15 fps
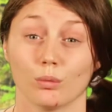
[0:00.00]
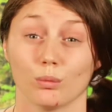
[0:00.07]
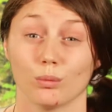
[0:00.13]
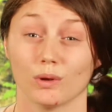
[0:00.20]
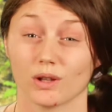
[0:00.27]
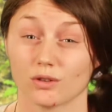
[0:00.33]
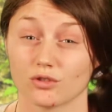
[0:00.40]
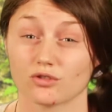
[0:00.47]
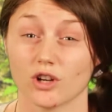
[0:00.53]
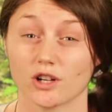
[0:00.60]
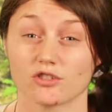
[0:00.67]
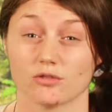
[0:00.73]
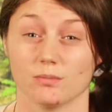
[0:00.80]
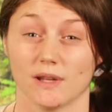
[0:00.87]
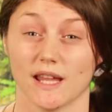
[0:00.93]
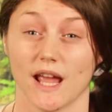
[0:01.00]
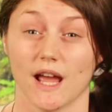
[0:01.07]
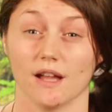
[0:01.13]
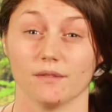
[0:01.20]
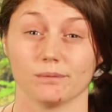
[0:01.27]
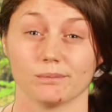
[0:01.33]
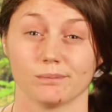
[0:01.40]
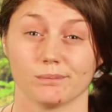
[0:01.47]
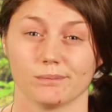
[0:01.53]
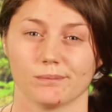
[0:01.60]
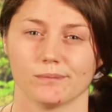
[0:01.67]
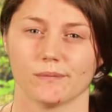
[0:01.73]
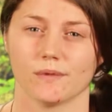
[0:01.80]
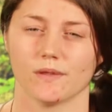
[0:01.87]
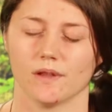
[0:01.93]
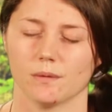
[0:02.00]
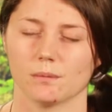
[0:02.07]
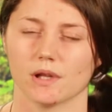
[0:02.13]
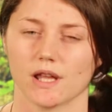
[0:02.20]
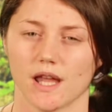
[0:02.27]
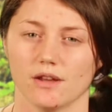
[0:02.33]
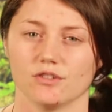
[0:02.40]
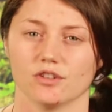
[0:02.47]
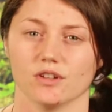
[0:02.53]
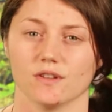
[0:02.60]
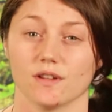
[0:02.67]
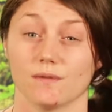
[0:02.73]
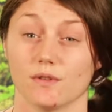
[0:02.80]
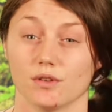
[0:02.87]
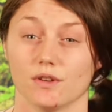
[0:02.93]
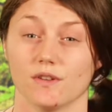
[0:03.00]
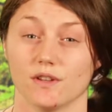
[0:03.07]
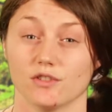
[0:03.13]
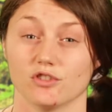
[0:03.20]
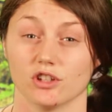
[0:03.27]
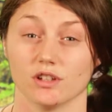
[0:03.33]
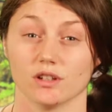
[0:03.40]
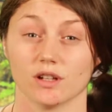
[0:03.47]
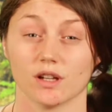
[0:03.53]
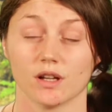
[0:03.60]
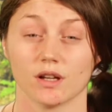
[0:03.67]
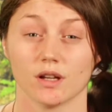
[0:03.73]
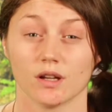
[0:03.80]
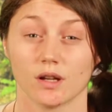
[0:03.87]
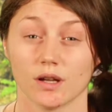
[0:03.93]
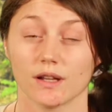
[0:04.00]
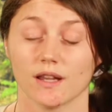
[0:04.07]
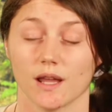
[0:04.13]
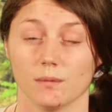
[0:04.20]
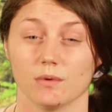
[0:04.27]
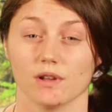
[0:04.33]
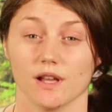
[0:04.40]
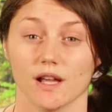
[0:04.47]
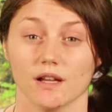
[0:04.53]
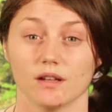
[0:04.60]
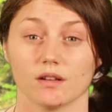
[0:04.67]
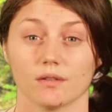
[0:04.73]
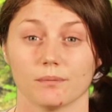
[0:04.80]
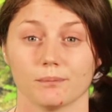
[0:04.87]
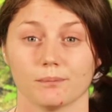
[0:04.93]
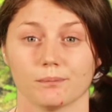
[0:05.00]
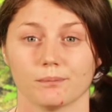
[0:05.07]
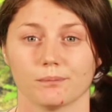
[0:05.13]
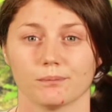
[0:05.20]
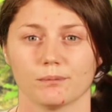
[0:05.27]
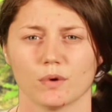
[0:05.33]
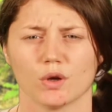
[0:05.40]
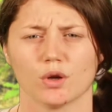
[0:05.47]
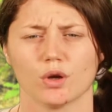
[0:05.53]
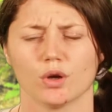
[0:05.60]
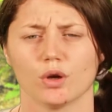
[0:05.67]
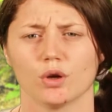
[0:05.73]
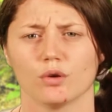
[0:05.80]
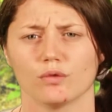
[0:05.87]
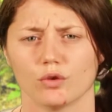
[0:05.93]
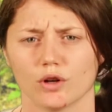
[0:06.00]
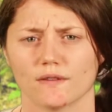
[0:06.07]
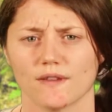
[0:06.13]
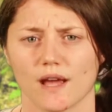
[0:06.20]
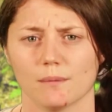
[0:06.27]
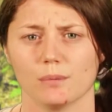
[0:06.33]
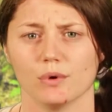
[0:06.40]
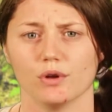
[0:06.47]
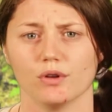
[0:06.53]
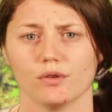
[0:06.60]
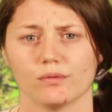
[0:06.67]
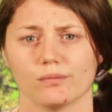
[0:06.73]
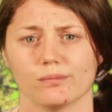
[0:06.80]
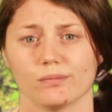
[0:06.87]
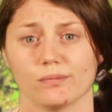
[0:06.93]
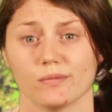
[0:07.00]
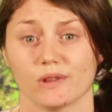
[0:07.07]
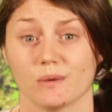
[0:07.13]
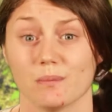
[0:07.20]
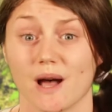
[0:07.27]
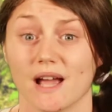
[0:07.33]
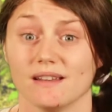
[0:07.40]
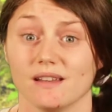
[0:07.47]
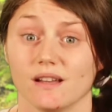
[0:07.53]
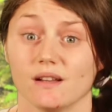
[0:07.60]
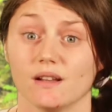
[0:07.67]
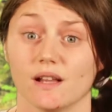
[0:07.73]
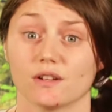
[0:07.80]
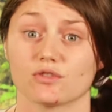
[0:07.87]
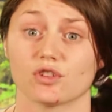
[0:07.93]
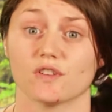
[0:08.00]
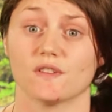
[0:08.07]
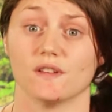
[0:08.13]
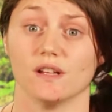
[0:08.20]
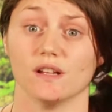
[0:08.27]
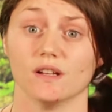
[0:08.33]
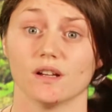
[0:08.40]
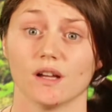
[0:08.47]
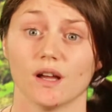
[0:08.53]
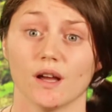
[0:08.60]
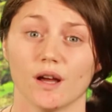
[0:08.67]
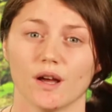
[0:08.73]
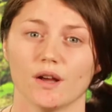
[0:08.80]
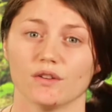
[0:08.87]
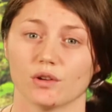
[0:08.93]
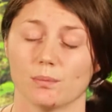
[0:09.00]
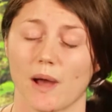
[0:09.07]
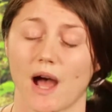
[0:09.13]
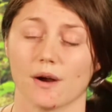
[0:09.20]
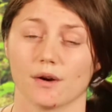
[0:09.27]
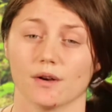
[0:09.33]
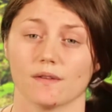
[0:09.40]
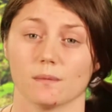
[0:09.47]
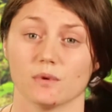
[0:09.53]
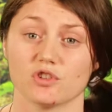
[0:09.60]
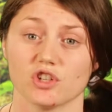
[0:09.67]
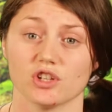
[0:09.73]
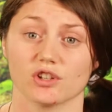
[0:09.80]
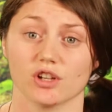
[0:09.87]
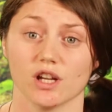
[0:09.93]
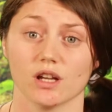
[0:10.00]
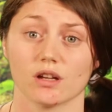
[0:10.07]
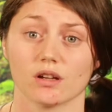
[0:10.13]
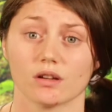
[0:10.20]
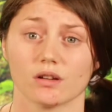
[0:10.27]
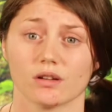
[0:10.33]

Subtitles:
When construction began, the implications of their decision came to light. For example, the mine needed electricity to power its machinery.